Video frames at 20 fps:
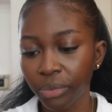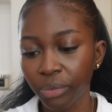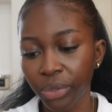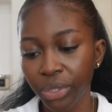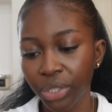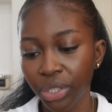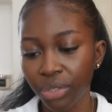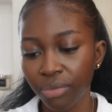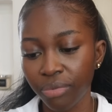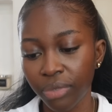
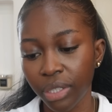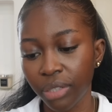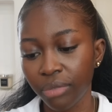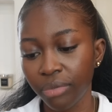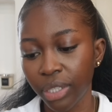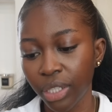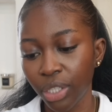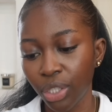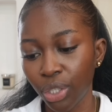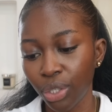which is really
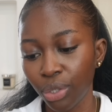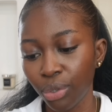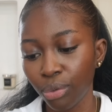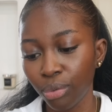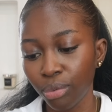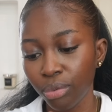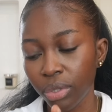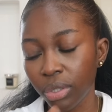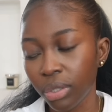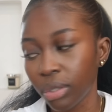really
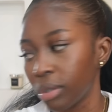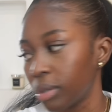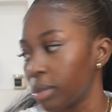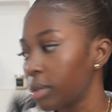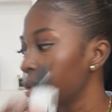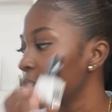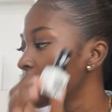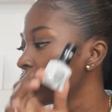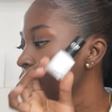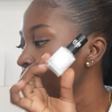cute.
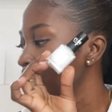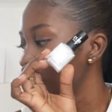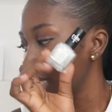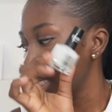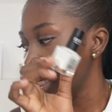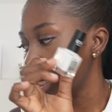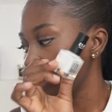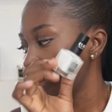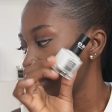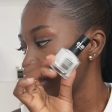So
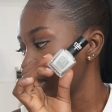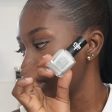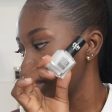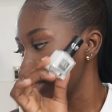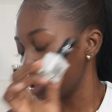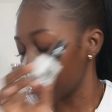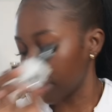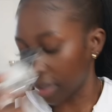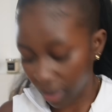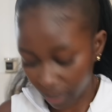yeah, I picked
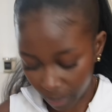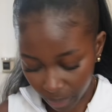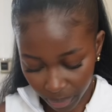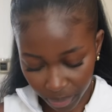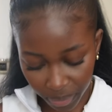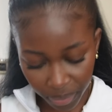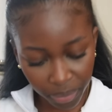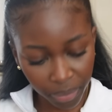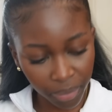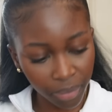this up.
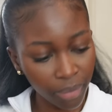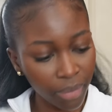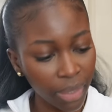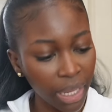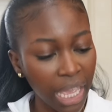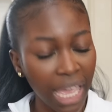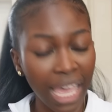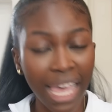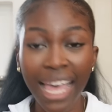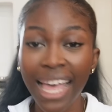
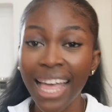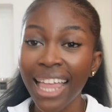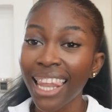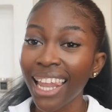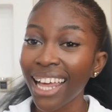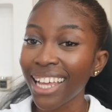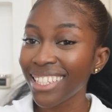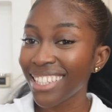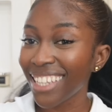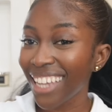
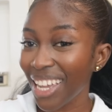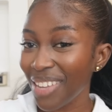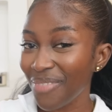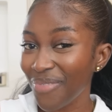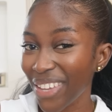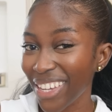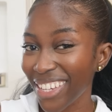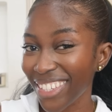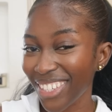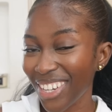Last thing I
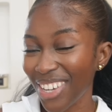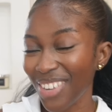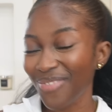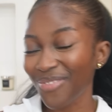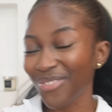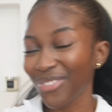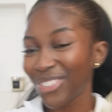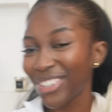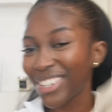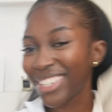picked
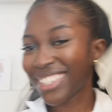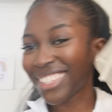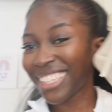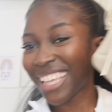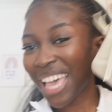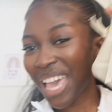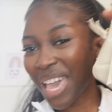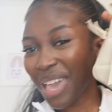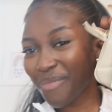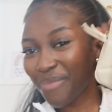up was
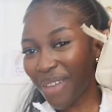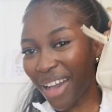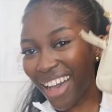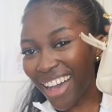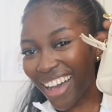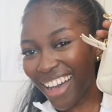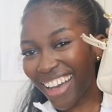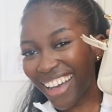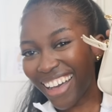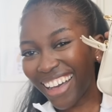a
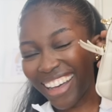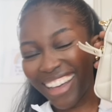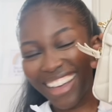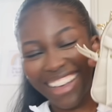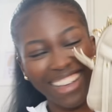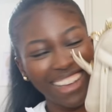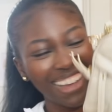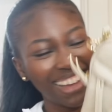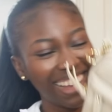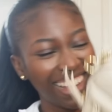
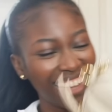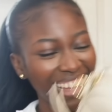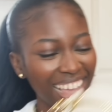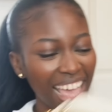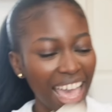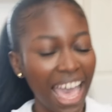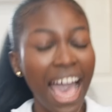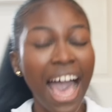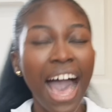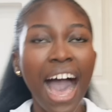bag.
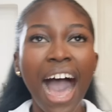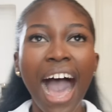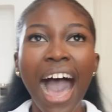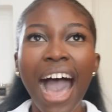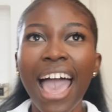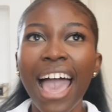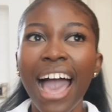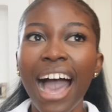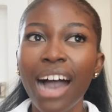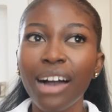
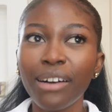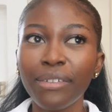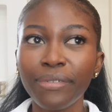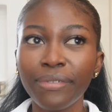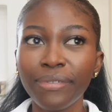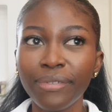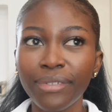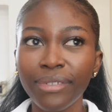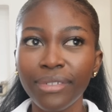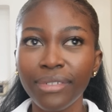I have